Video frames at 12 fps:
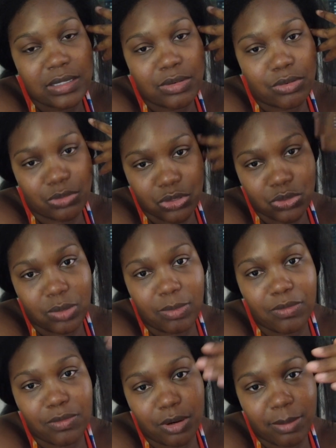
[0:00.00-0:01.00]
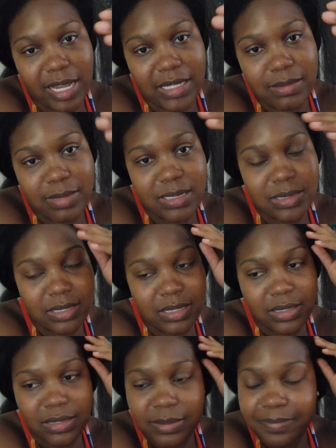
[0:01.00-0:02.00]
the grocery store before Back to
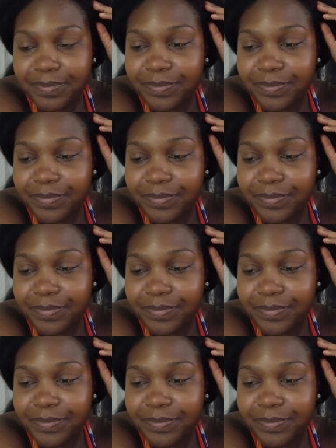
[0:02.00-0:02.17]
Basics.